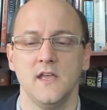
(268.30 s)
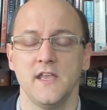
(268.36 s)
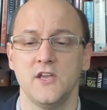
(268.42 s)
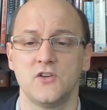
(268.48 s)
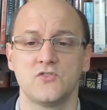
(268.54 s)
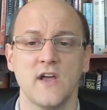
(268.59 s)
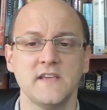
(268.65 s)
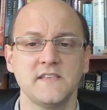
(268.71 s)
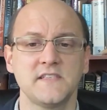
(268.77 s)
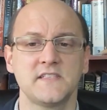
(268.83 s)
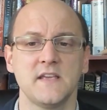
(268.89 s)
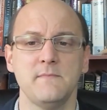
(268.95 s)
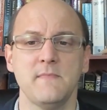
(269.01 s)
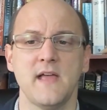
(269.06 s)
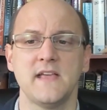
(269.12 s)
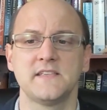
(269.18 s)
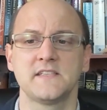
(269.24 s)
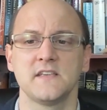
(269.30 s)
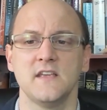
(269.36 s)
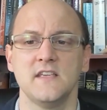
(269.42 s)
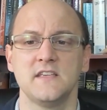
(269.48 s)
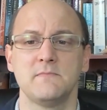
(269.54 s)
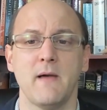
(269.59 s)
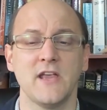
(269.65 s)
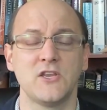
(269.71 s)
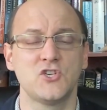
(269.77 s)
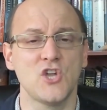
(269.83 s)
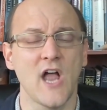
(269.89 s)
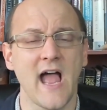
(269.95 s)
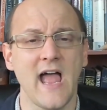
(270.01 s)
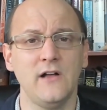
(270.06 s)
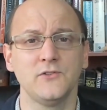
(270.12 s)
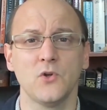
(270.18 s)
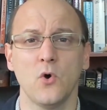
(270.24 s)
He addresses him as, as my
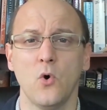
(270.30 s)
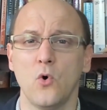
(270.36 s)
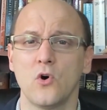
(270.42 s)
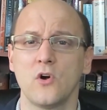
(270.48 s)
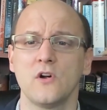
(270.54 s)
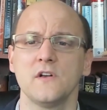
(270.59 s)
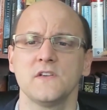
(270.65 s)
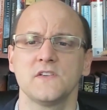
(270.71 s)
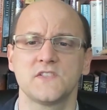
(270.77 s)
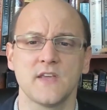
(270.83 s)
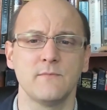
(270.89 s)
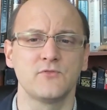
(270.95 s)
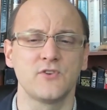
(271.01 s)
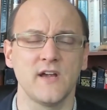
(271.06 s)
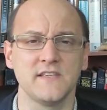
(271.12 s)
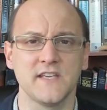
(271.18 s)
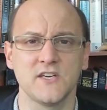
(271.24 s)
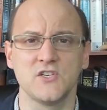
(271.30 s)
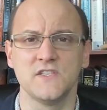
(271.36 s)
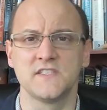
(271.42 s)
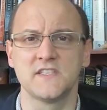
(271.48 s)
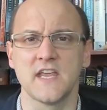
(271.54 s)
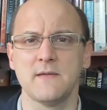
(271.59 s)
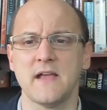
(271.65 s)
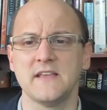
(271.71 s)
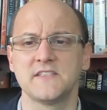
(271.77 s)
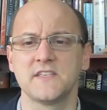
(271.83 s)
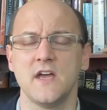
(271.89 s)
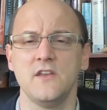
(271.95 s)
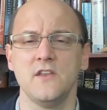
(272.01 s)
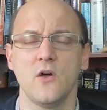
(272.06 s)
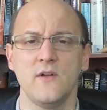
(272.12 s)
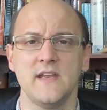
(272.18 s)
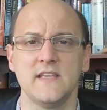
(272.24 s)
child, or some translations say my
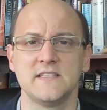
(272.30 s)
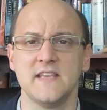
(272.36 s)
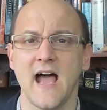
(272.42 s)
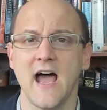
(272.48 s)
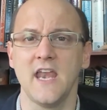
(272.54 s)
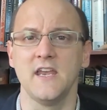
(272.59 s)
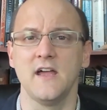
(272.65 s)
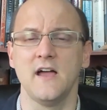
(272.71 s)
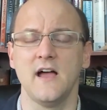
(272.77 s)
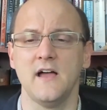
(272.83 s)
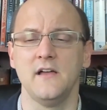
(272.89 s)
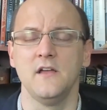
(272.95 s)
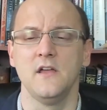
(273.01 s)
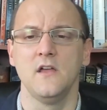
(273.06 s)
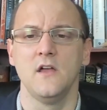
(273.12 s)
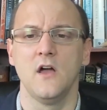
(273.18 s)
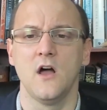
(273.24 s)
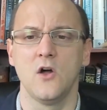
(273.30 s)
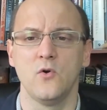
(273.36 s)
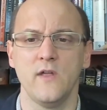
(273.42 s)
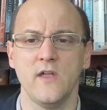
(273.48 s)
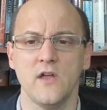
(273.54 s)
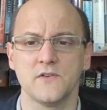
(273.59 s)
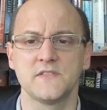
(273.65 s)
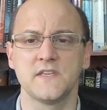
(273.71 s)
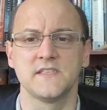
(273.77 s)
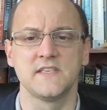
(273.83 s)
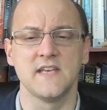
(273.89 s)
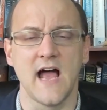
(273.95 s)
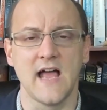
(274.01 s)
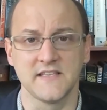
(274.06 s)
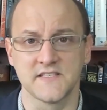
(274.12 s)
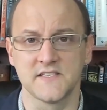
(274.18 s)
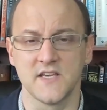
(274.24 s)
son, though it is not uh, a huios, it's
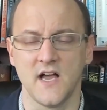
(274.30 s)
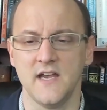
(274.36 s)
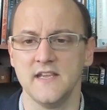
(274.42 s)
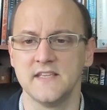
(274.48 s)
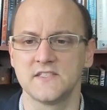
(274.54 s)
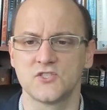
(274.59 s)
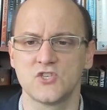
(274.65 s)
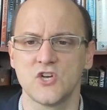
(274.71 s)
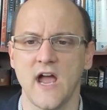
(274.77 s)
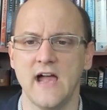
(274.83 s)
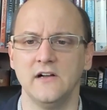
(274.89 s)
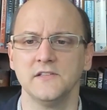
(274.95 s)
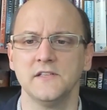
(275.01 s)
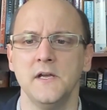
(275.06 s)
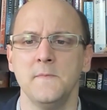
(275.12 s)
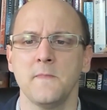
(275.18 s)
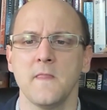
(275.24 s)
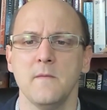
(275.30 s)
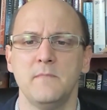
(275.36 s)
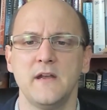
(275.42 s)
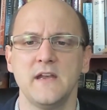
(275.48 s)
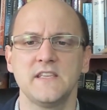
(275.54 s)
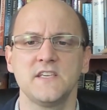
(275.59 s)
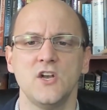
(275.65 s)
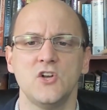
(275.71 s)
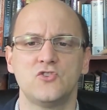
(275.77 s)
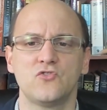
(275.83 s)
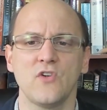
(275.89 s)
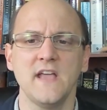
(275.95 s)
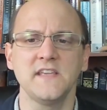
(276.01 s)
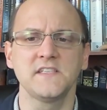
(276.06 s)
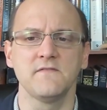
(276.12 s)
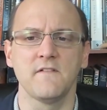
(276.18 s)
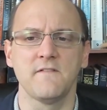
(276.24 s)
not son, it's child. But it's an
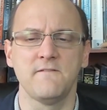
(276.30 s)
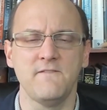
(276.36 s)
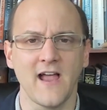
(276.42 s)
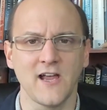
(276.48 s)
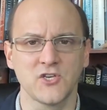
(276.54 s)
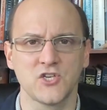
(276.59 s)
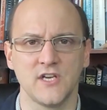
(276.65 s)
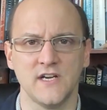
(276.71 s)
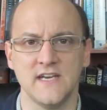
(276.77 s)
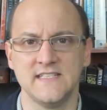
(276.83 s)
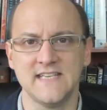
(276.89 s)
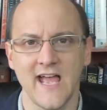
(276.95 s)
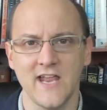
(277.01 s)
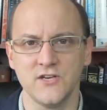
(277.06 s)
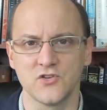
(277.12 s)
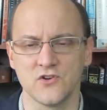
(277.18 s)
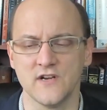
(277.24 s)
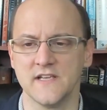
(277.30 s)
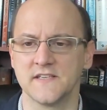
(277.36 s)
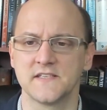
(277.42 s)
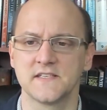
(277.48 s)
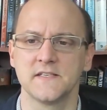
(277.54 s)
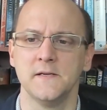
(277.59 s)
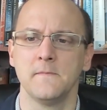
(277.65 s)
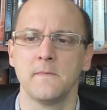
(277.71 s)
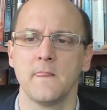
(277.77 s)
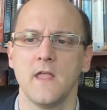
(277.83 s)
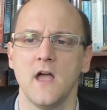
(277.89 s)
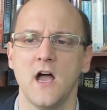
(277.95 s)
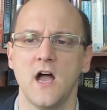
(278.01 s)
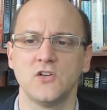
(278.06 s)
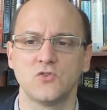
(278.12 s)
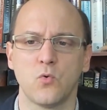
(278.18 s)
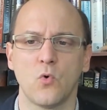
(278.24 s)
address of affection and tenderness
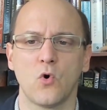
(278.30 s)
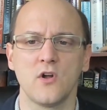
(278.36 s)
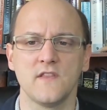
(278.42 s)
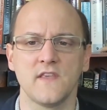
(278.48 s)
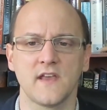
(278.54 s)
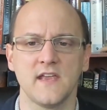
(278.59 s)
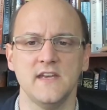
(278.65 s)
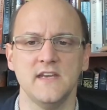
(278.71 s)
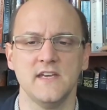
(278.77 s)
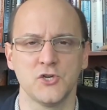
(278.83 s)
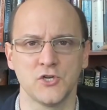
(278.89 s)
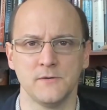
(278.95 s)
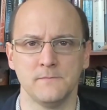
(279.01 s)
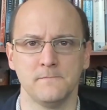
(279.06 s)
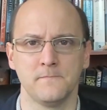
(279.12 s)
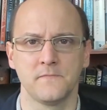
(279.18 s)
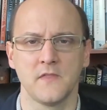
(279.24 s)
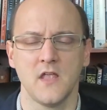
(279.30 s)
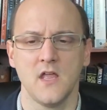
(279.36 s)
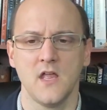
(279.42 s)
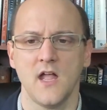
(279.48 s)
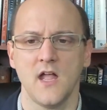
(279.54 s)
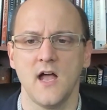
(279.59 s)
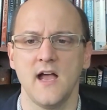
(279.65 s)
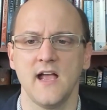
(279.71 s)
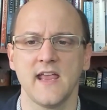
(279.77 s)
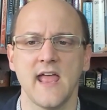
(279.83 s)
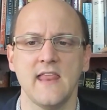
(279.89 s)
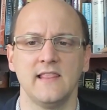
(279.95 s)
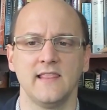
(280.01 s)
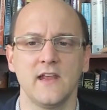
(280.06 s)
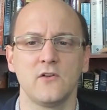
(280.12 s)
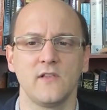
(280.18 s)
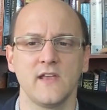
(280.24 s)
uh, toward the condition. Uh,
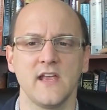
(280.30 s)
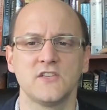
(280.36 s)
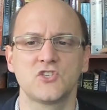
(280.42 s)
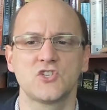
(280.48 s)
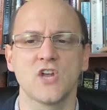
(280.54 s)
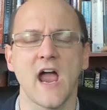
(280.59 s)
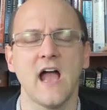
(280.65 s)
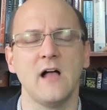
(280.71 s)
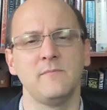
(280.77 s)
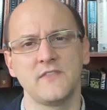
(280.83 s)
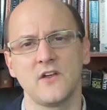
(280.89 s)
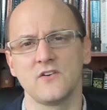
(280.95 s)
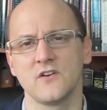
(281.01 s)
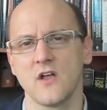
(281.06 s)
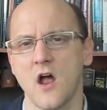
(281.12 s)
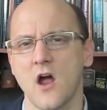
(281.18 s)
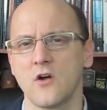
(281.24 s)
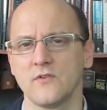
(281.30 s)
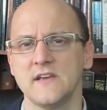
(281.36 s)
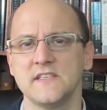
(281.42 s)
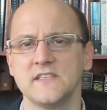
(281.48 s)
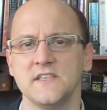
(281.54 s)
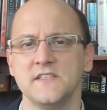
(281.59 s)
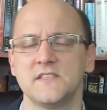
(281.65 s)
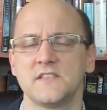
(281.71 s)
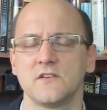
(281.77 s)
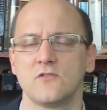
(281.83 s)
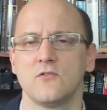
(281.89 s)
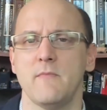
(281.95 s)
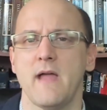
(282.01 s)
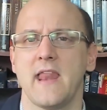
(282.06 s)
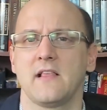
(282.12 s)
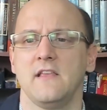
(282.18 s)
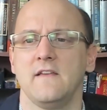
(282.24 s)
again, literally it's child, but there are reasons
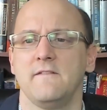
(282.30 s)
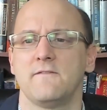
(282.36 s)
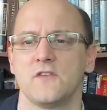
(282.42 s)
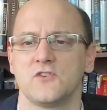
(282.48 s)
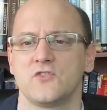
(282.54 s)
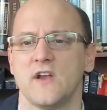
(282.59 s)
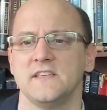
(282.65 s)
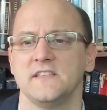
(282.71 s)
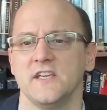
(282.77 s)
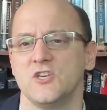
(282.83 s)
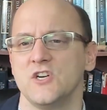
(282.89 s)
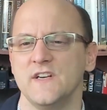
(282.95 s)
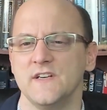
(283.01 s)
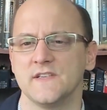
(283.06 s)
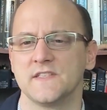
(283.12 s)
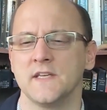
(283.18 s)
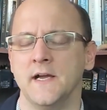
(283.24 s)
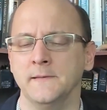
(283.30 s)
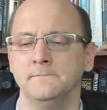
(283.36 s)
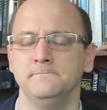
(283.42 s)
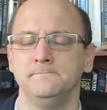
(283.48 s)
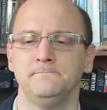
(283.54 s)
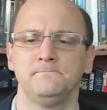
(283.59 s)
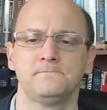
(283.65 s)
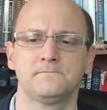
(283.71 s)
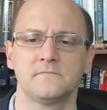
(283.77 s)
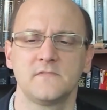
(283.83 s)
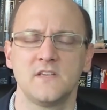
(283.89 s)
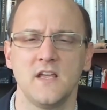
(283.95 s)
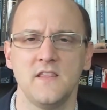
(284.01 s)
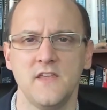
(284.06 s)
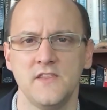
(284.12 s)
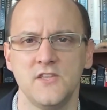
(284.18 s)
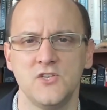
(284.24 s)
grammatically for the translation into son,
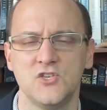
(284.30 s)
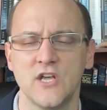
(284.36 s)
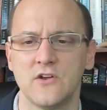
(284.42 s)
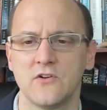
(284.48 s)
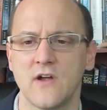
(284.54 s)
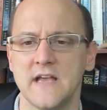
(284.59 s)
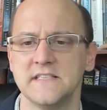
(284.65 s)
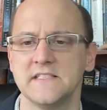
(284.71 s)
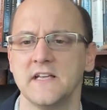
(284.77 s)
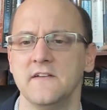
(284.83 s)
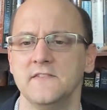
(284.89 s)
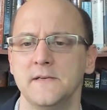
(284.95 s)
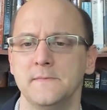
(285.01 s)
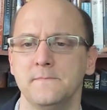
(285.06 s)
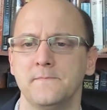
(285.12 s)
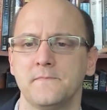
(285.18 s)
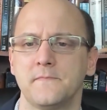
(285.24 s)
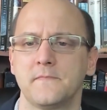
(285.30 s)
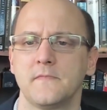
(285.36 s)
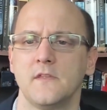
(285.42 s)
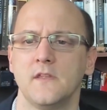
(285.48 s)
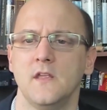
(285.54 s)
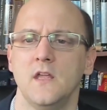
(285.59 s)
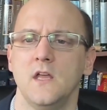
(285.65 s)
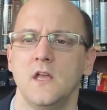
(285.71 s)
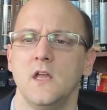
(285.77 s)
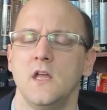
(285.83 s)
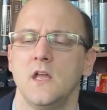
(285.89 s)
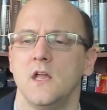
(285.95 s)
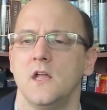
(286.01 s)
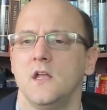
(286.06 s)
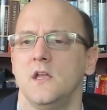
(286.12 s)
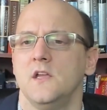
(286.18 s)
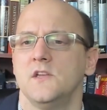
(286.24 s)
to the, the genderizing of it.
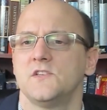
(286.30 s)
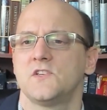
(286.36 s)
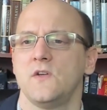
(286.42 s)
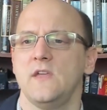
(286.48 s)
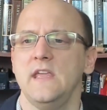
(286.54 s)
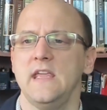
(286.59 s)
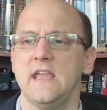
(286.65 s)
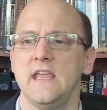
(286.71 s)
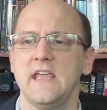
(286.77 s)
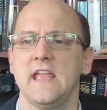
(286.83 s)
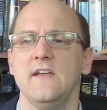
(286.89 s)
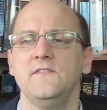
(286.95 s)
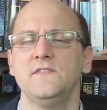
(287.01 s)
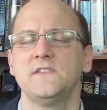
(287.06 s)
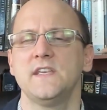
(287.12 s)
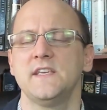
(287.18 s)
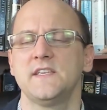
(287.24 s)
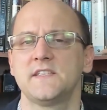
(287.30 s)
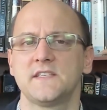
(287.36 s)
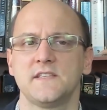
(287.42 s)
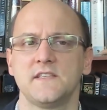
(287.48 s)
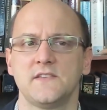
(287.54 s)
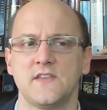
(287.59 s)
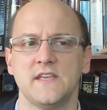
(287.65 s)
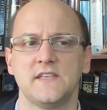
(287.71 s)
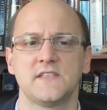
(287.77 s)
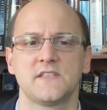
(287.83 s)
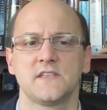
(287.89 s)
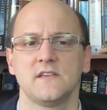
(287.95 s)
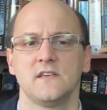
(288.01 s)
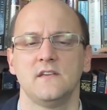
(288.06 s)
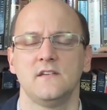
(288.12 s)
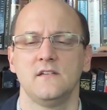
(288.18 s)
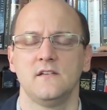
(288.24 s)
So he, he gives this,
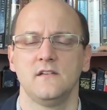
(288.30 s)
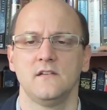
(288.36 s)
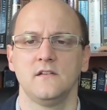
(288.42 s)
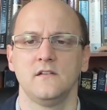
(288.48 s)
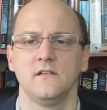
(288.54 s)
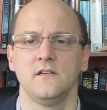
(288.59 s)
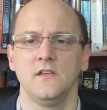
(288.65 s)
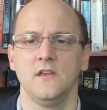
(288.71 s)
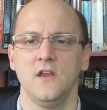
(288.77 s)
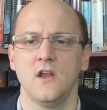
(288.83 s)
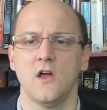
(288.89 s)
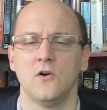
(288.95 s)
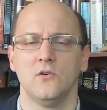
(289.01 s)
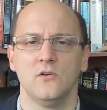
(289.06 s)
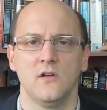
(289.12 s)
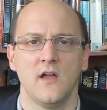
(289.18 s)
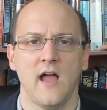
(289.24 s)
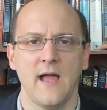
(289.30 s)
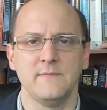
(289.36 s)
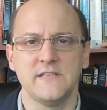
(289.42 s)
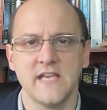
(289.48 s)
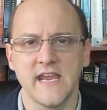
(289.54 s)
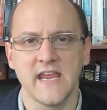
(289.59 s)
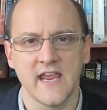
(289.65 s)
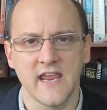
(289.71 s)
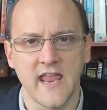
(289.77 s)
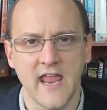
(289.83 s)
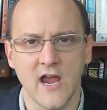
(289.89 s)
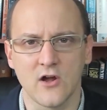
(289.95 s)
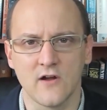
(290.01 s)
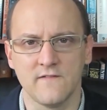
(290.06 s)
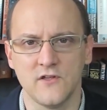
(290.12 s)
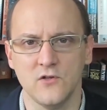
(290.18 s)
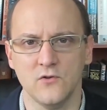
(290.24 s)
this, you know, I'm taking
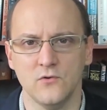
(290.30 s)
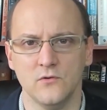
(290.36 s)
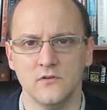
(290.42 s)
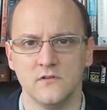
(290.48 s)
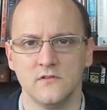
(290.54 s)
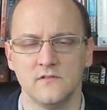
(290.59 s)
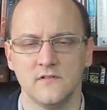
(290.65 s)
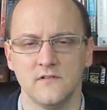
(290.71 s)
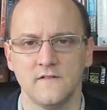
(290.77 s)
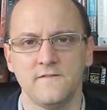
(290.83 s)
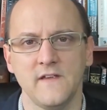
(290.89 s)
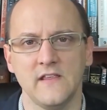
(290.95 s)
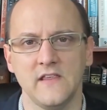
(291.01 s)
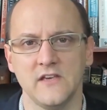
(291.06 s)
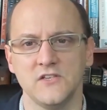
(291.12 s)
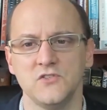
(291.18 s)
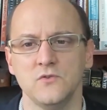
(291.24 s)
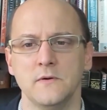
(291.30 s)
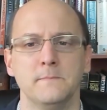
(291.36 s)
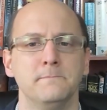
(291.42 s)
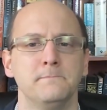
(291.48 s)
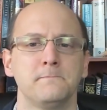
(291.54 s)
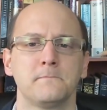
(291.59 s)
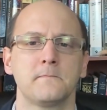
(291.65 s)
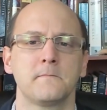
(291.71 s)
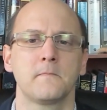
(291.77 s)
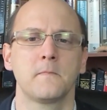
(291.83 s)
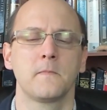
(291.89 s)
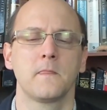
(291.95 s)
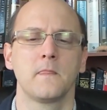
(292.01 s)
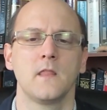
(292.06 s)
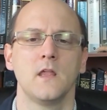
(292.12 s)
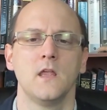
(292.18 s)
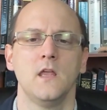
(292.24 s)
care of you feeling to him.
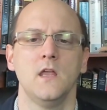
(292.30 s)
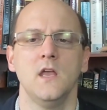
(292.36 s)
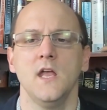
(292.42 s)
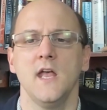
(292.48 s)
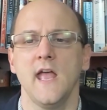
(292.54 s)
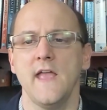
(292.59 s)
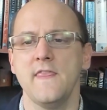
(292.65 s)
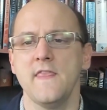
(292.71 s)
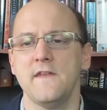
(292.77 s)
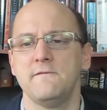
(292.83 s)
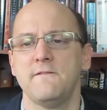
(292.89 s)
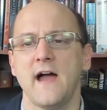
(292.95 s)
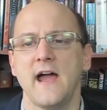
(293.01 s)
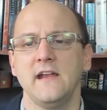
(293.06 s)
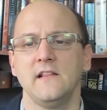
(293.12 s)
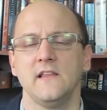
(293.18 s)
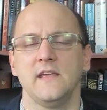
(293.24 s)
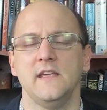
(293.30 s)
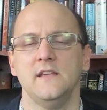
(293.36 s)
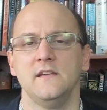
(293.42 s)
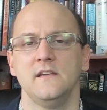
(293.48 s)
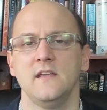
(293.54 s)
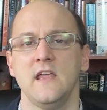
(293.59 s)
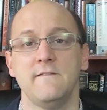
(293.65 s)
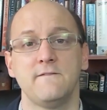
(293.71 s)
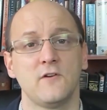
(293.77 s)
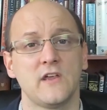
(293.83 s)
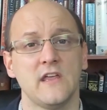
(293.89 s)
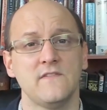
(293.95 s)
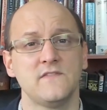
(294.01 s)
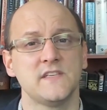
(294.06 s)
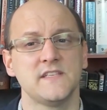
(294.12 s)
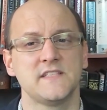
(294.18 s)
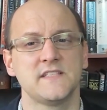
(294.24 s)
And then finally, he
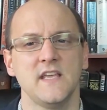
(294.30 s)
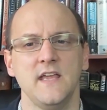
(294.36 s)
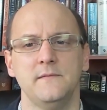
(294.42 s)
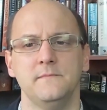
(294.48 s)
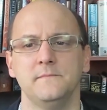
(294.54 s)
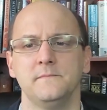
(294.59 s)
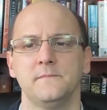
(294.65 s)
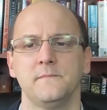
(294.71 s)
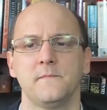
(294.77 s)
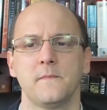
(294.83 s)
forgives his sin.